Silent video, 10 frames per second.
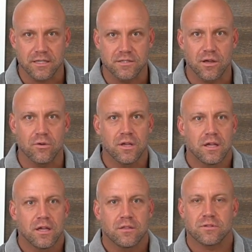So
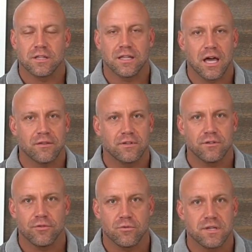there's a lot of
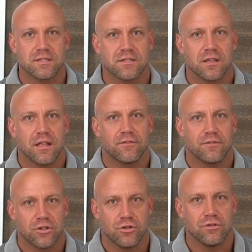different reasons
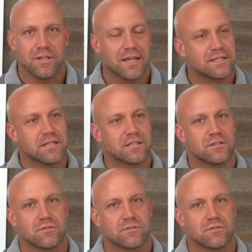to utilize this.